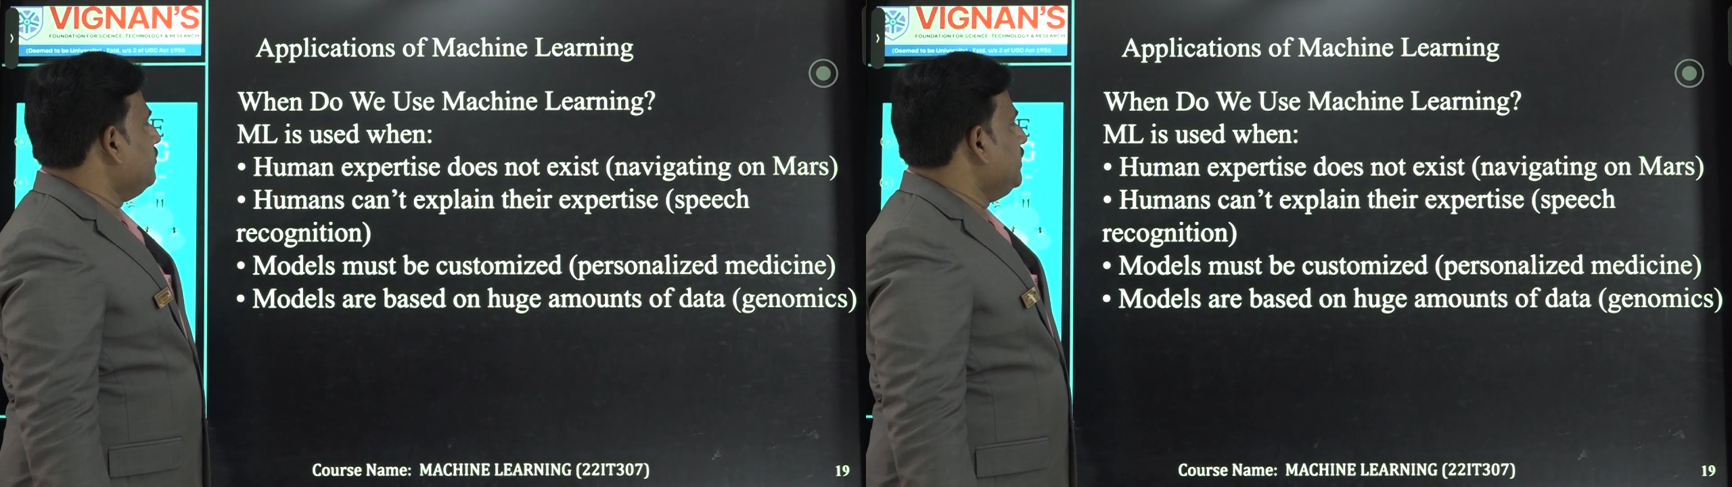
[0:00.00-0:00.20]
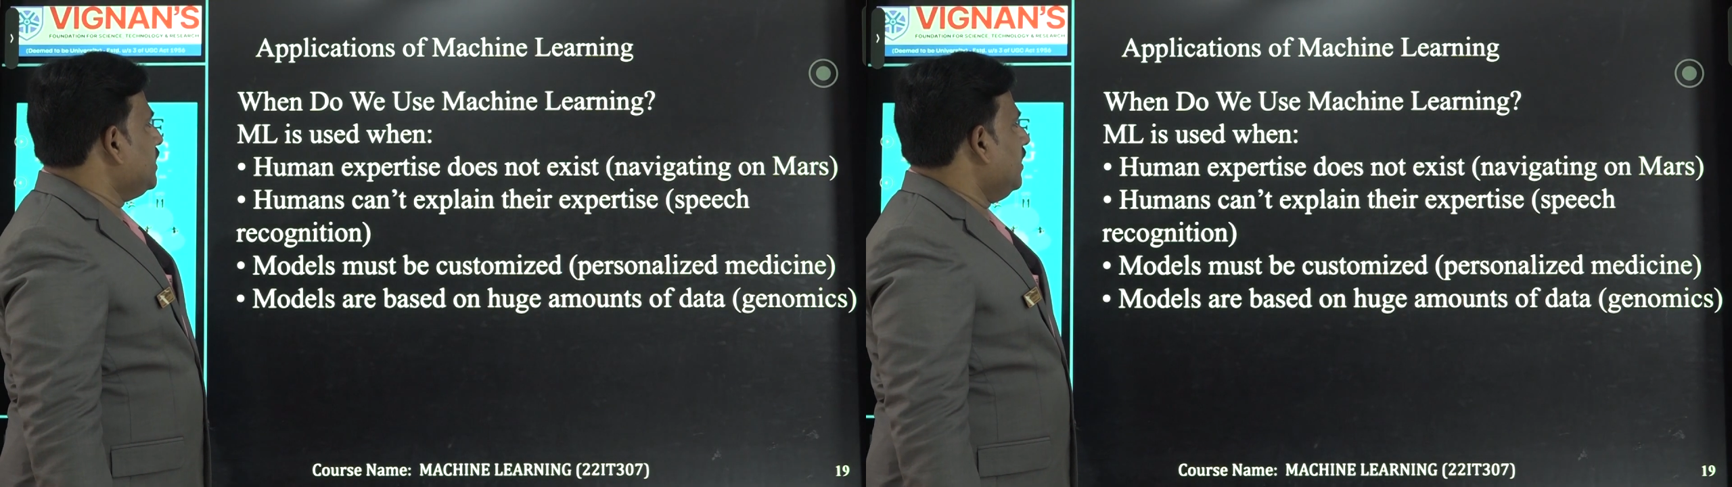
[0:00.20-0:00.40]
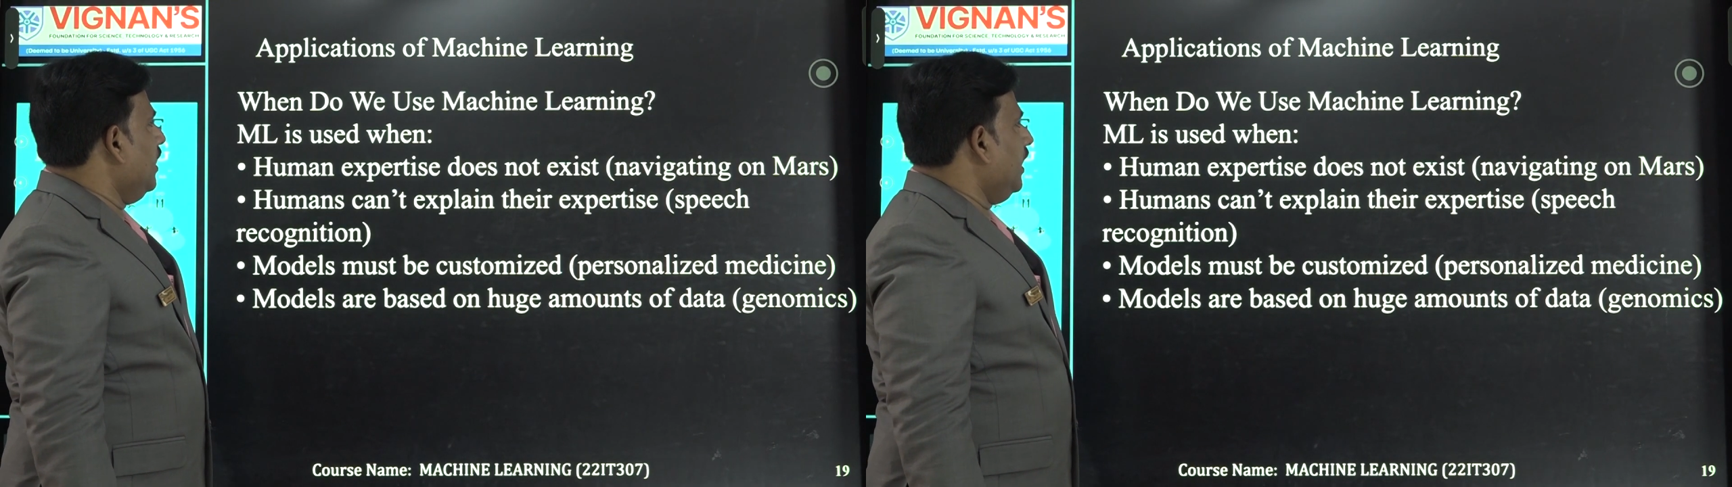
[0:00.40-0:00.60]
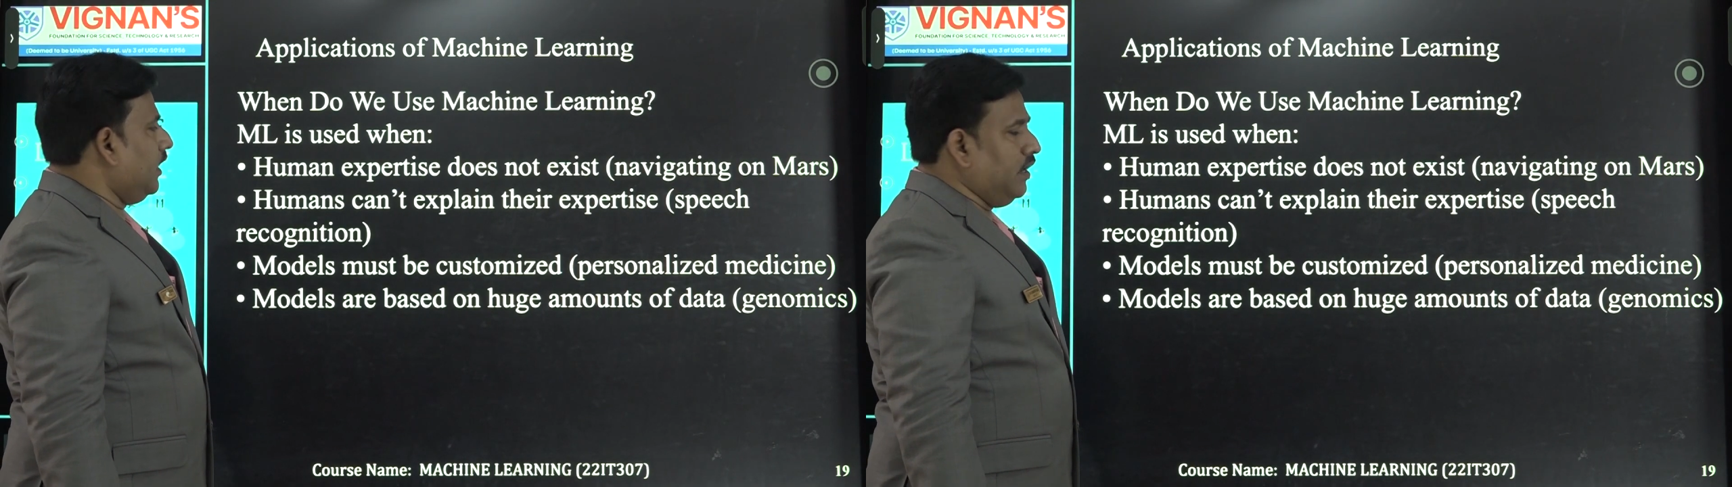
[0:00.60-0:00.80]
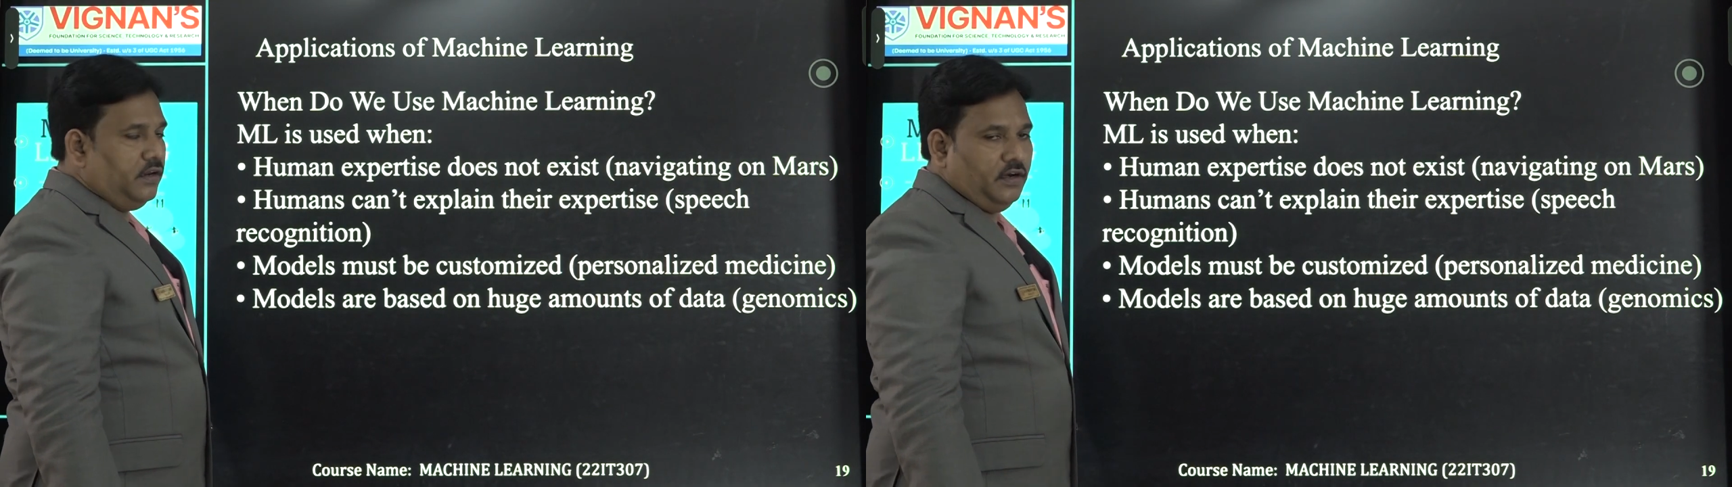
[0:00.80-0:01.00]
which are
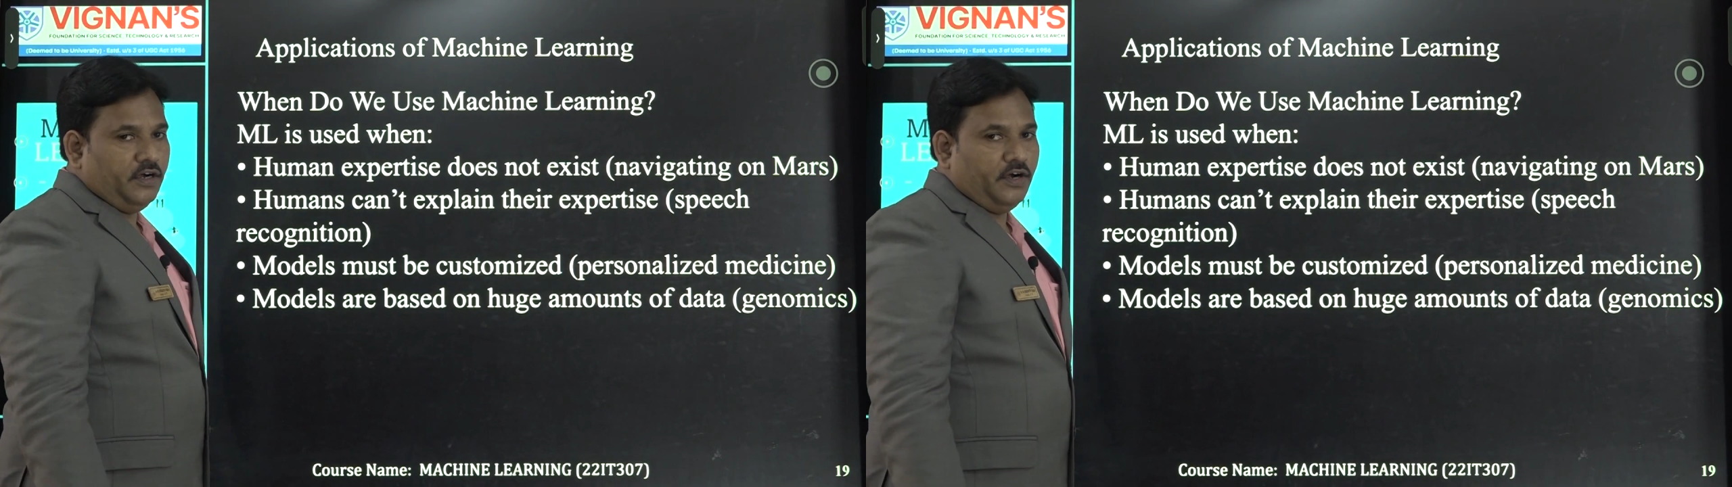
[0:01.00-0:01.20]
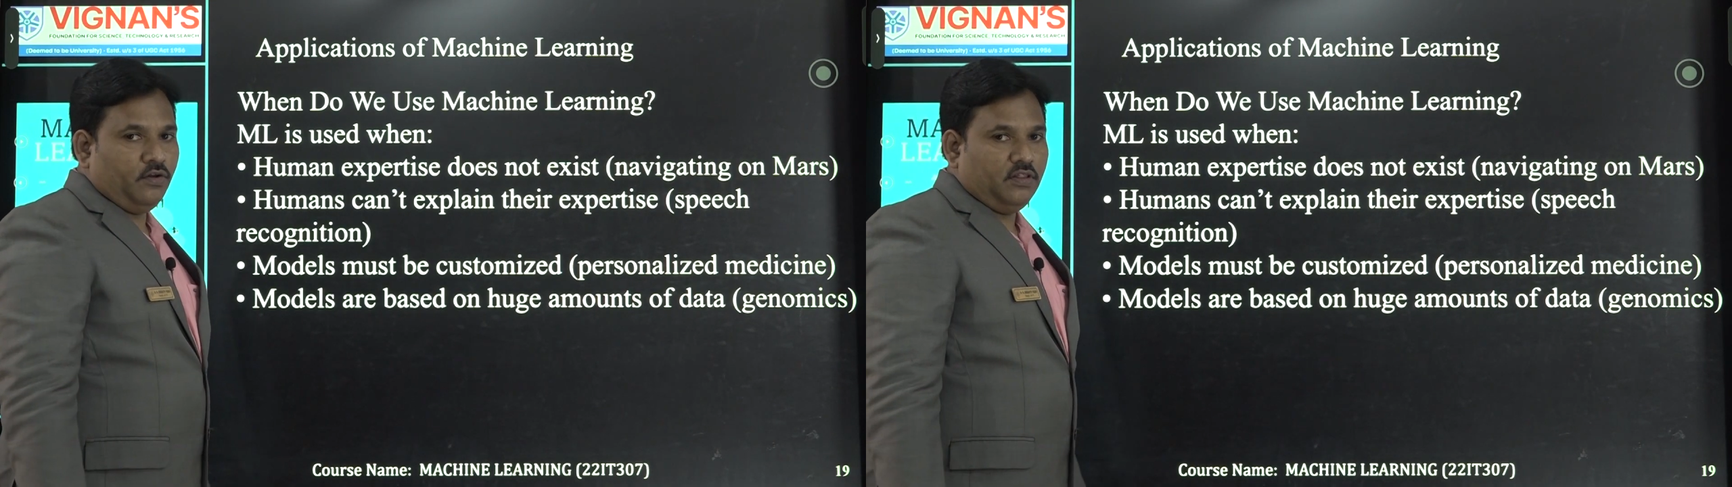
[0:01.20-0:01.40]
directly related to